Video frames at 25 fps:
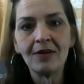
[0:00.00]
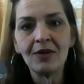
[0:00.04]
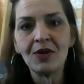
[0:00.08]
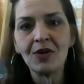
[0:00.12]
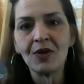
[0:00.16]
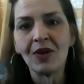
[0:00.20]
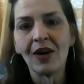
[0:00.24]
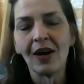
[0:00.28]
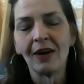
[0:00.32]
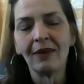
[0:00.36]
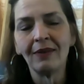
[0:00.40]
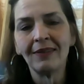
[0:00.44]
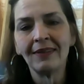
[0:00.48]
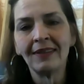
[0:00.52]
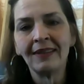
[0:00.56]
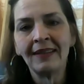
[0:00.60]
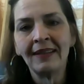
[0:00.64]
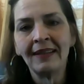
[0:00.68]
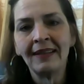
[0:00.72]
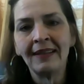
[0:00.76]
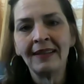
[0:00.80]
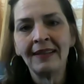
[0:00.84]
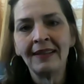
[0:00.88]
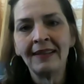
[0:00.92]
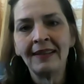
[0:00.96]
you know,
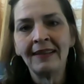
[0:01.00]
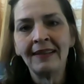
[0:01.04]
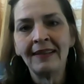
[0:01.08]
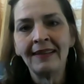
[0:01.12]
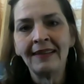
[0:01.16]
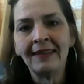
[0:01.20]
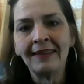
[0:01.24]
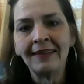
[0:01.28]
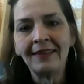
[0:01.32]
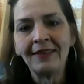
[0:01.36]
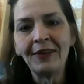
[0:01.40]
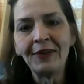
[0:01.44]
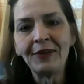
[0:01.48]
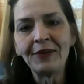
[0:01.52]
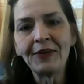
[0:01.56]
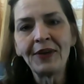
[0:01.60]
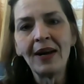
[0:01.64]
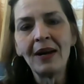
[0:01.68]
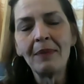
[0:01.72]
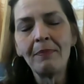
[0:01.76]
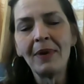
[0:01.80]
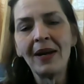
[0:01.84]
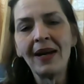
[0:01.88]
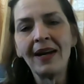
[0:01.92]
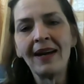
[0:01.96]
there's
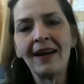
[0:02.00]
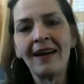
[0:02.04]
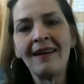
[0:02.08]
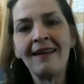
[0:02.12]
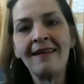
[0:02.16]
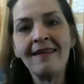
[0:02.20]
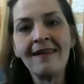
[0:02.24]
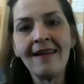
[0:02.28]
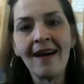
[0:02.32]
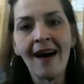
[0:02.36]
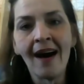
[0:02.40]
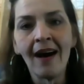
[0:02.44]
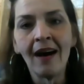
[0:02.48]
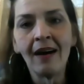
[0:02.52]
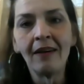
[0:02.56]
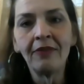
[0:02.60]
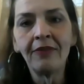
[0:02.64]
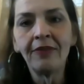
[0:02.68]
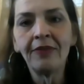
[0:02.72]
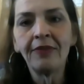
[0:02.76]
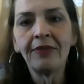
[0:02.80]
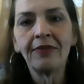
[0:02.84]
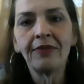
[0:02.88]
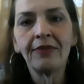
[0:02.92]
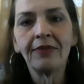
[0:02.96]
going to be
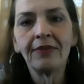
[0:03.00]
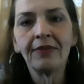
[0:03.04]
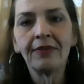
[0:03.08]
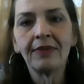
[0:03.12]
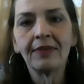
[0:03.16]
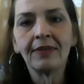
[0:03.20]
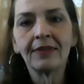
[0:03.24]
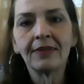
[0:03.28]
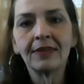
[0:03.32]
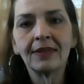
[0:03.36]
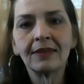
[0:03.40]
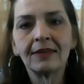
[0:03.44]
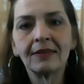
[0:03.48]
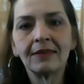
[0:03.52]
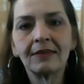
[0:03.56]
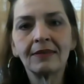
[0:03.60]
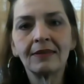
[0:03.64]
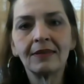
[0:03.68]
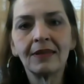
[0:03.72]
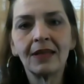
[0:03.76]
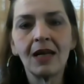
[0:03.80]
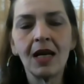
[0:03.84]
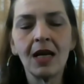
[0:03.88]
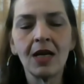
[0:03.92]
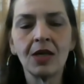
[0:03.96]
enough
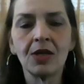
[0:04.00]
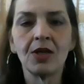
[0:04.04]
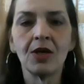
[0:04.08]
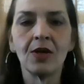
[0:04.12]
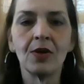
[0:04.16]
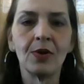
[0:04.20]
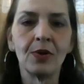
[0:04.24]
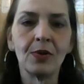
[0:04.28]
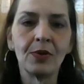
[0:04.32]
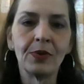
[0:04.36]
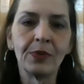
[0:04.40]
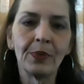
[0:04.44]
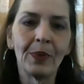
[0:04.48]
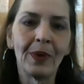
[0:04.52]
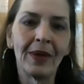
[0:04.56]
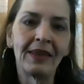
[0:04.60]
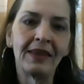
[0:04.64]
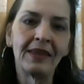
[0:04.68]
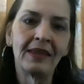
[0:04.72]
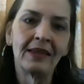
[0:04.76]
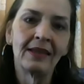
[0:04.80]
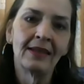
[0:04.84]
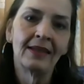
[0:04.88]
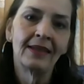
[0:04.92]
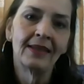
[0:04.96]
issues with